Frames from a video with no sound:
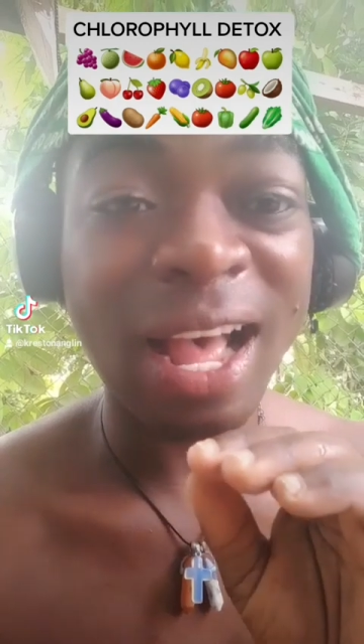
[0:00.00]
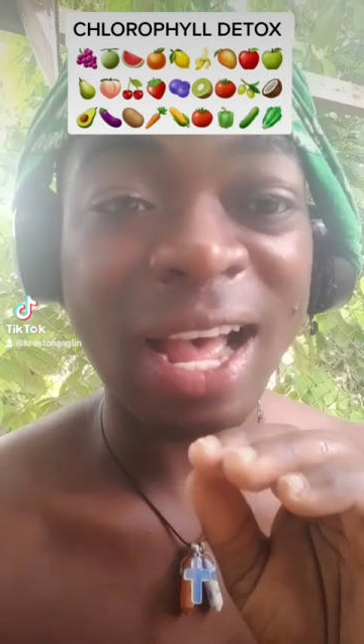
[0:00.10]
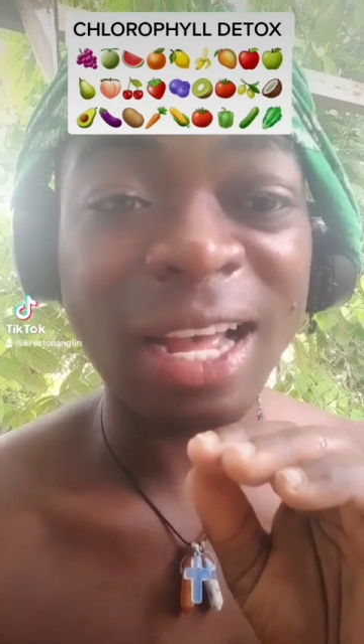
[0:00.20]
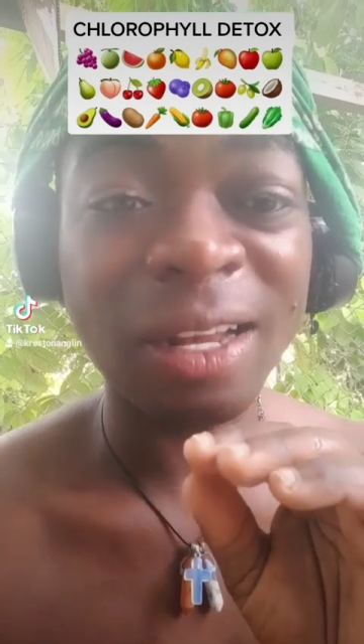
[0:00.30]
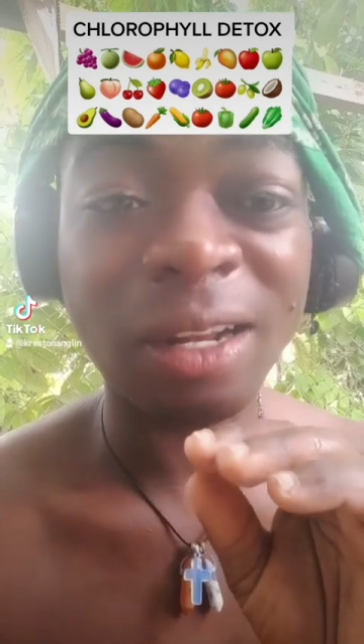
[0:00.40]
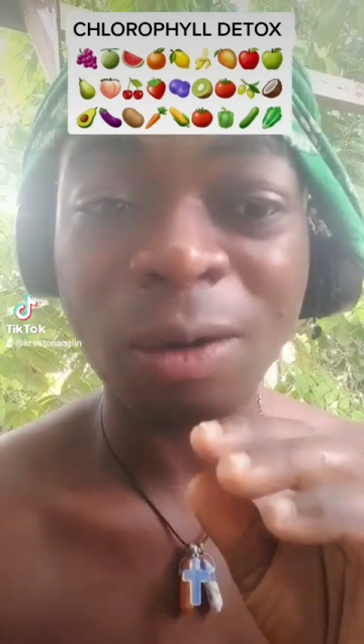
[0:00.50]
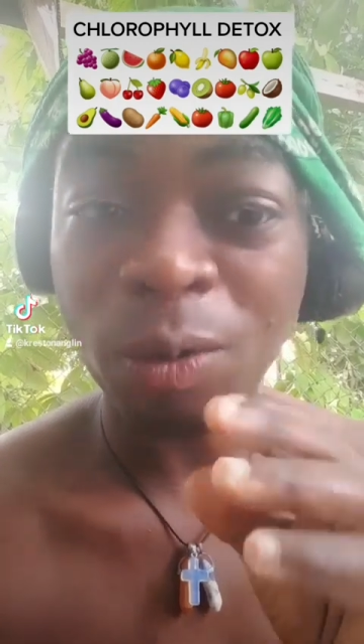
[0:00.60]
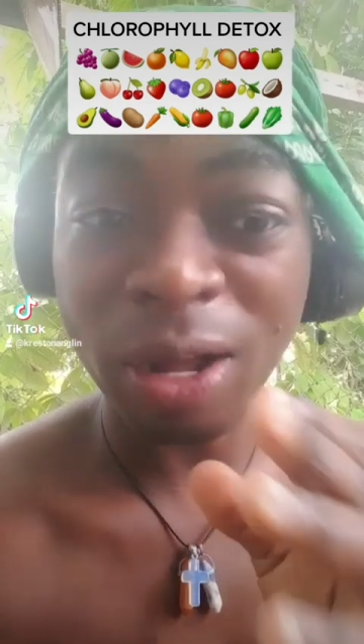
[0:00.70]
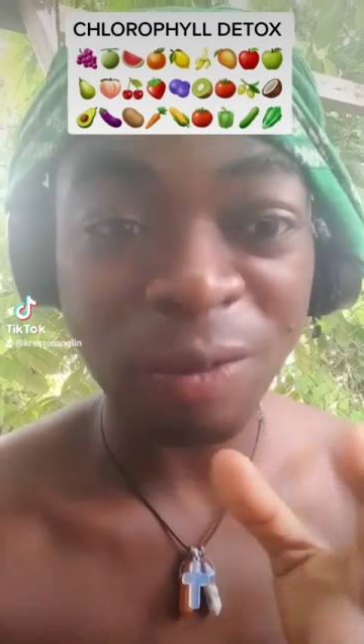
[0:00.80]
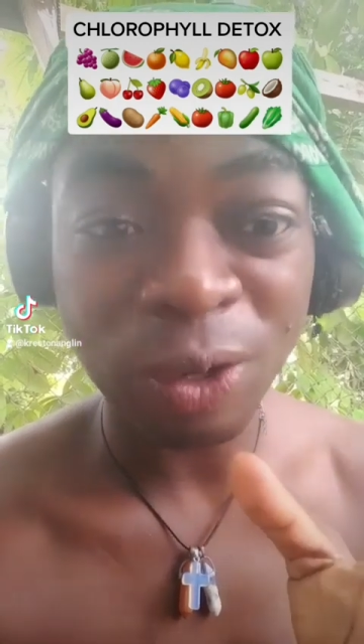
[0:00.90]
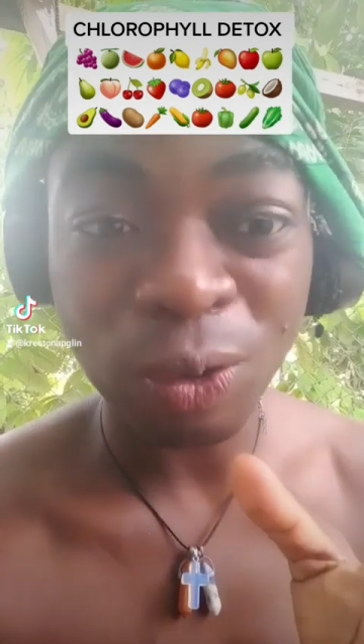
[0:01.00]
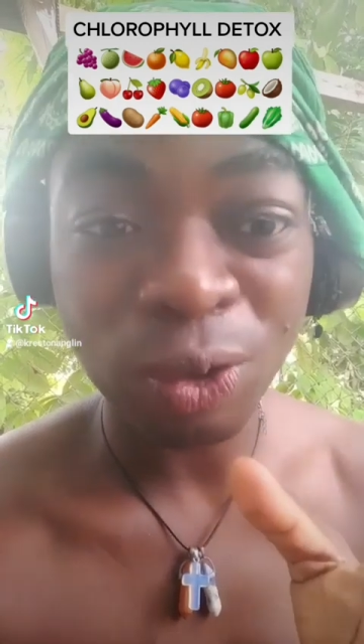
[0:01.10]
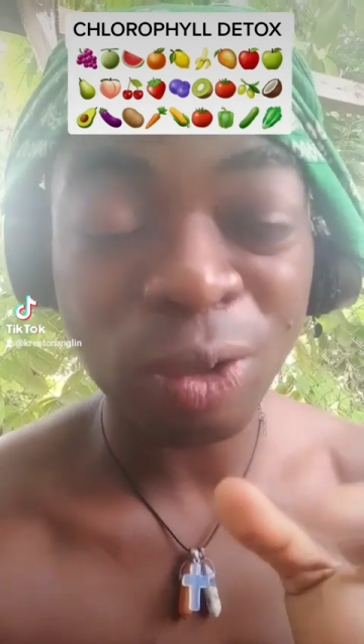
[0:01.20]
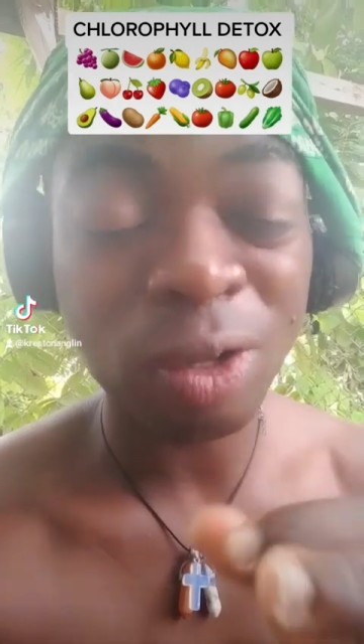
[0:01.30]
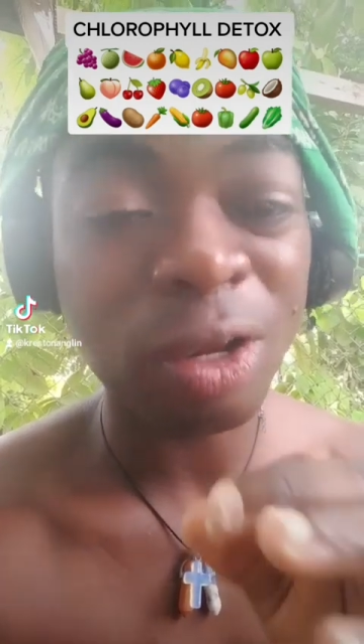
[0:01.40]
And if you don't
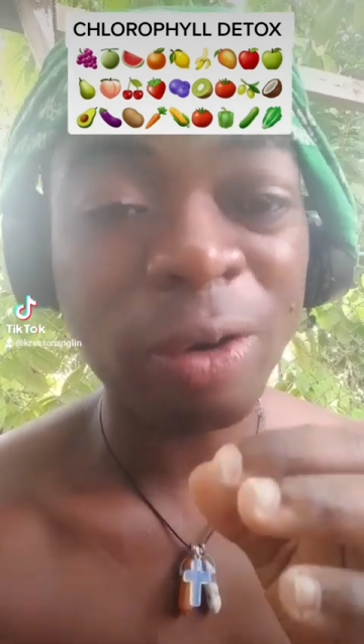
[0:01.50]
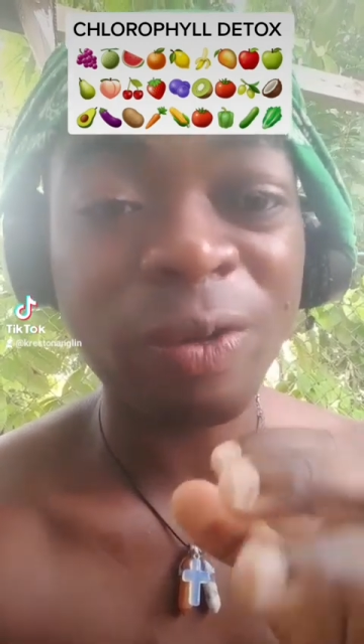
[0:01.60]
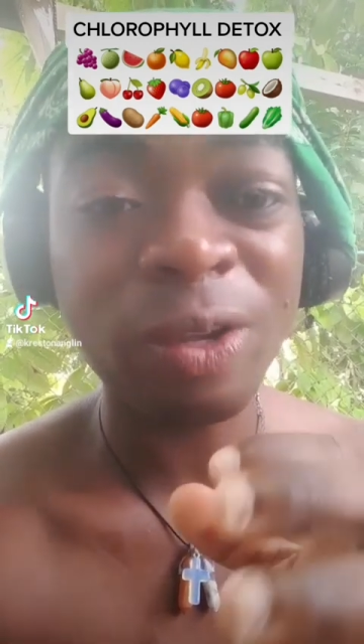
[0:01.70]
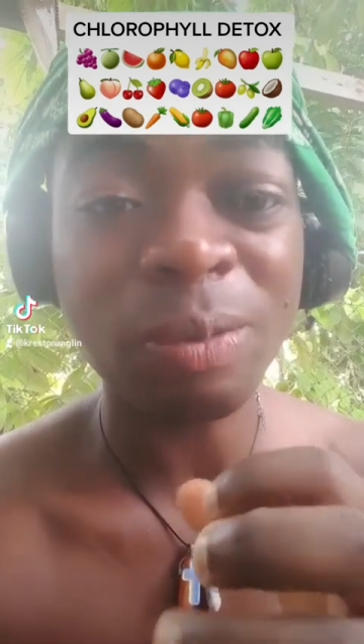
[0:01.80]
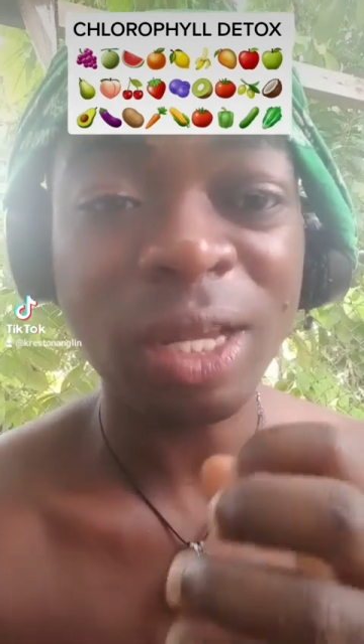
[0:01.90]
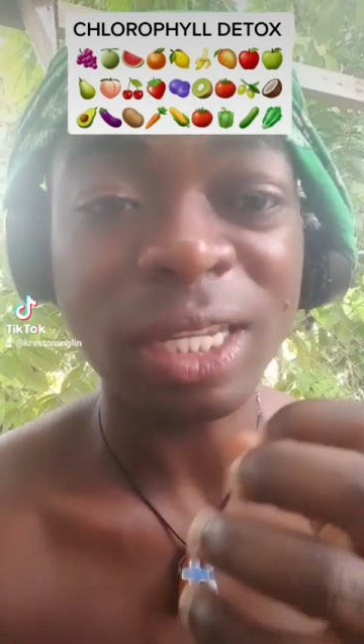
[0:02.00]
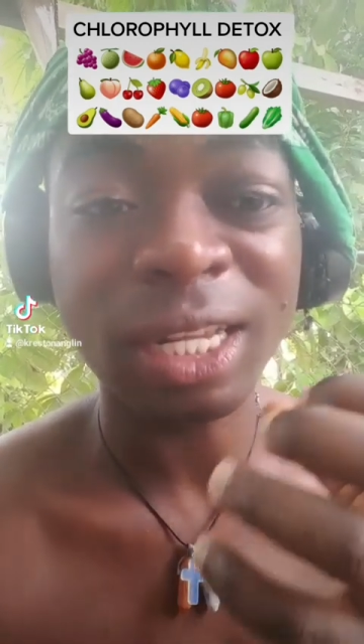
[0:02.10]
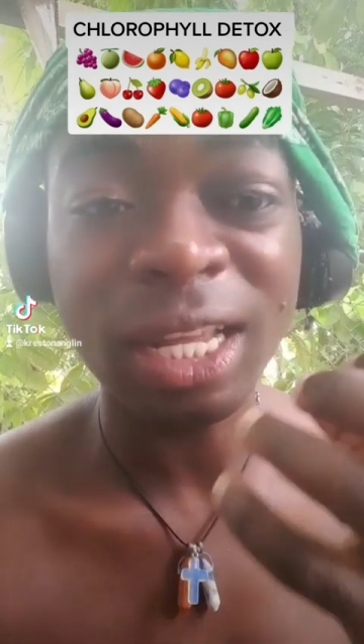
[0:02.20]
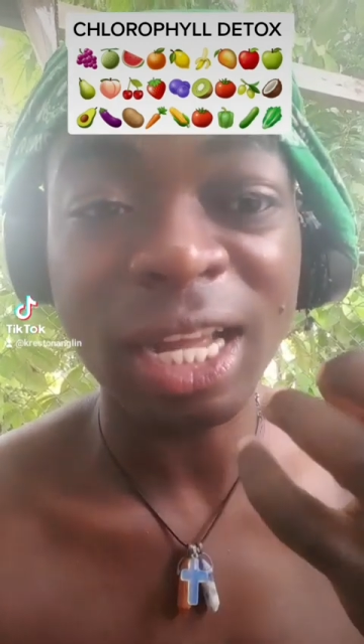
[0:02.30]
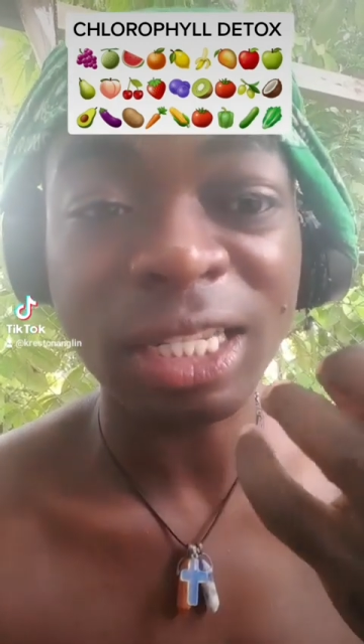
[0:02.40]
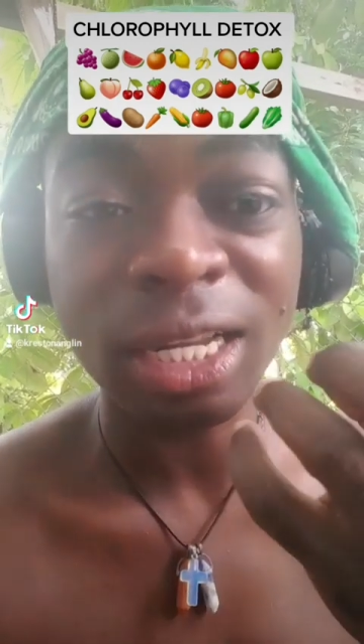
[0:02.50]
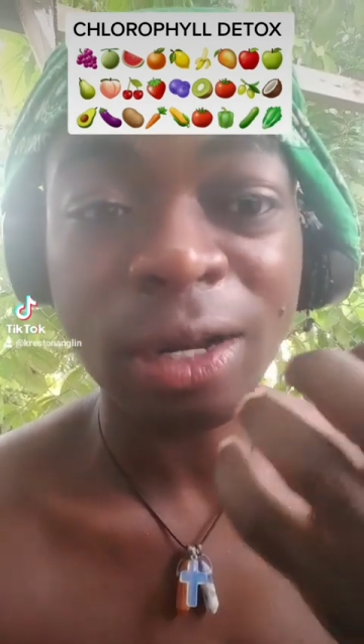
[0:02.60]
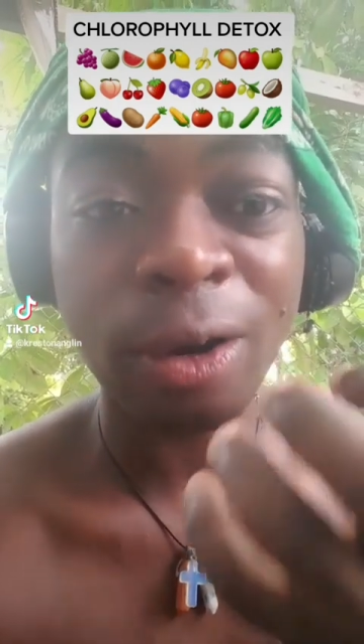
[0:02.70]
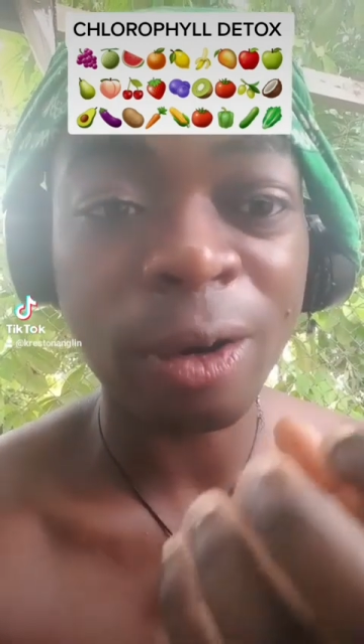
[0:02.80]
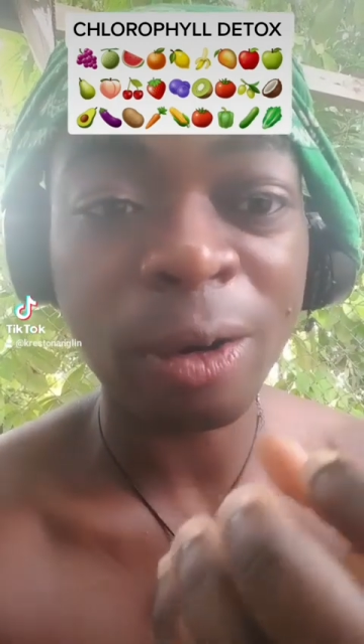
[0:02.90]
know, chlorophyll is basically
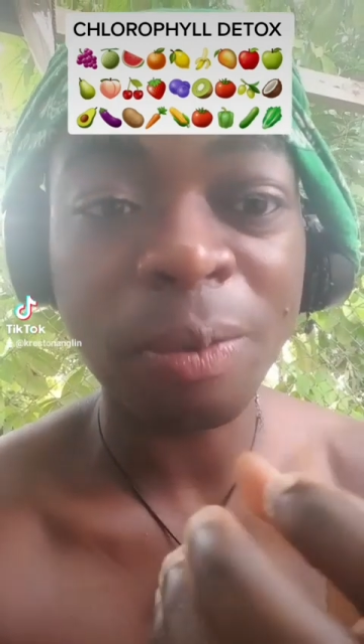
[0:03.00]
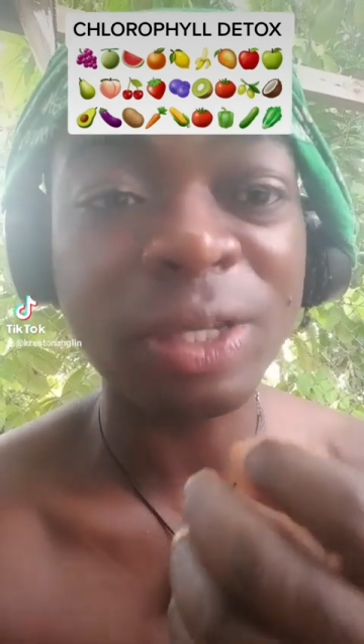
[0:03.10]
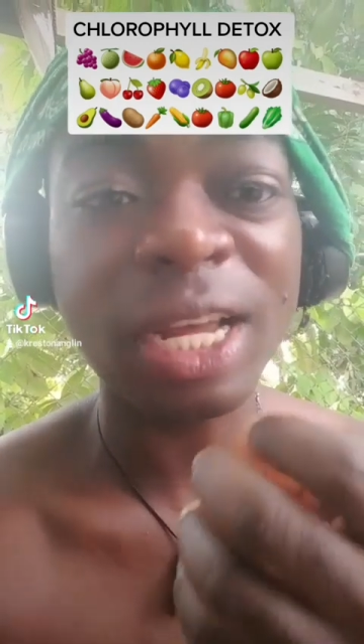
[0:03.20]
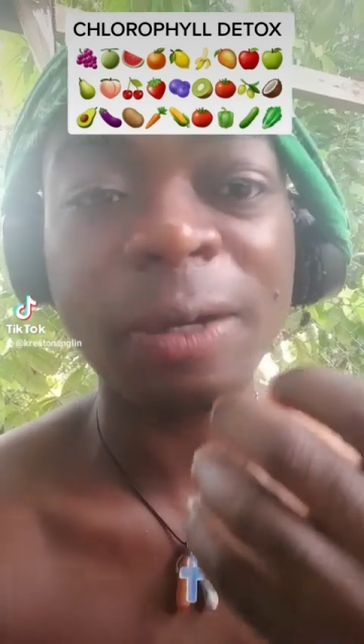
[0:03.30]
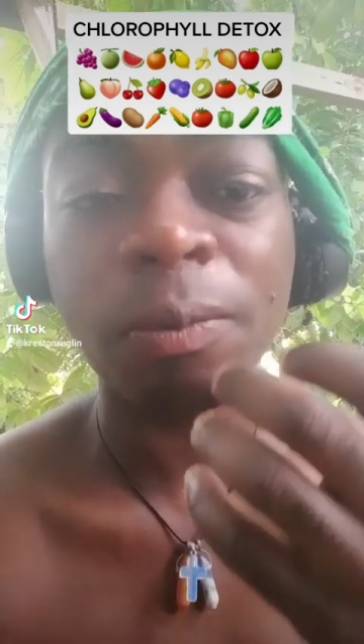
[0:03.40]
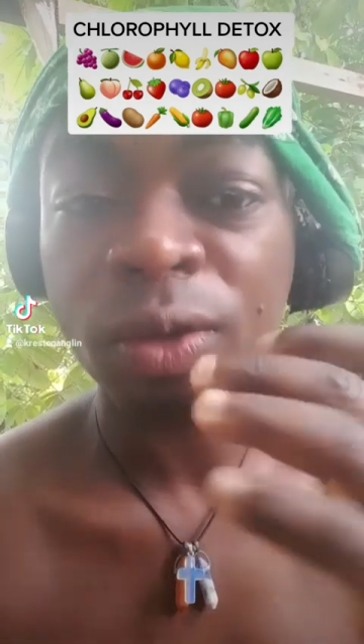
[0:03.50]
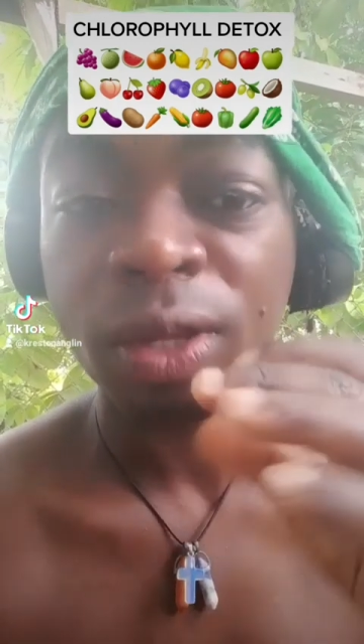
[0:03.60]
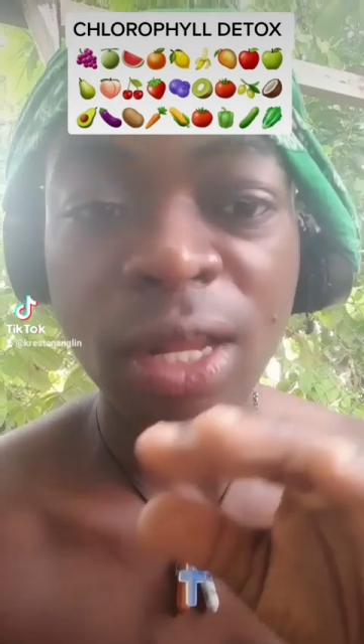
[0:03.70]
getting herbs and